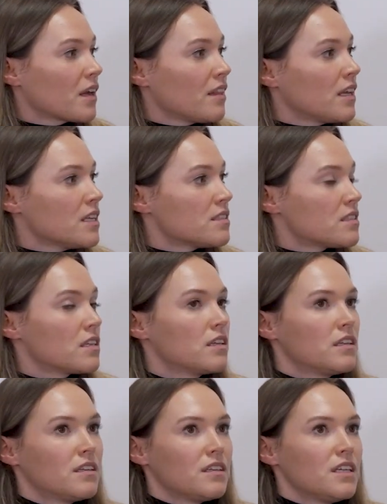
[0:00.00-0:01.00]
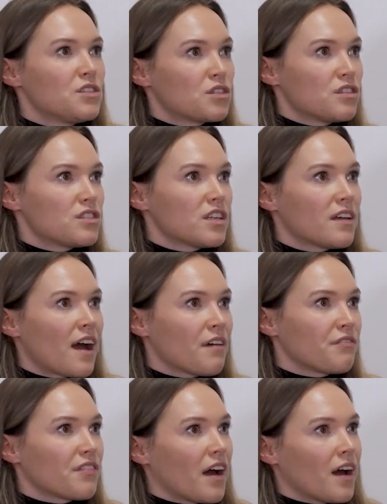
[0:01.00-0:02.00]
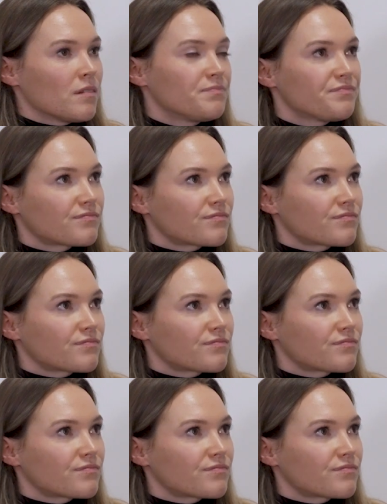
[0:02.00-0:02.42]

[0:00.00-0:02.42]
I think it's good to have that